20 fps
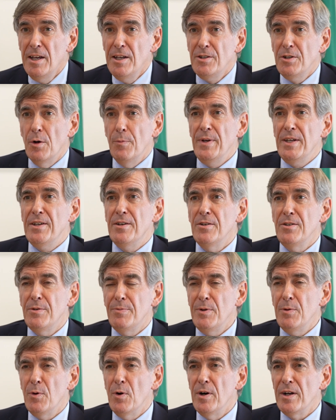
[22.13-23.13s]
So it'll be good
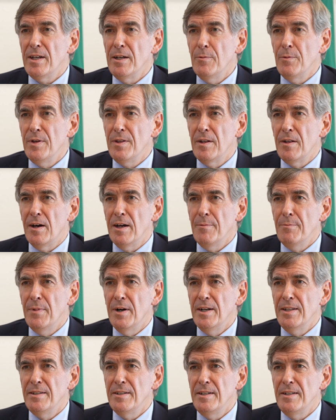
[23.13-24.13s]
to be working with a
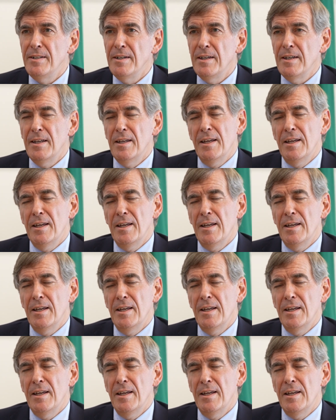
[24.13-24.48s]
like-minded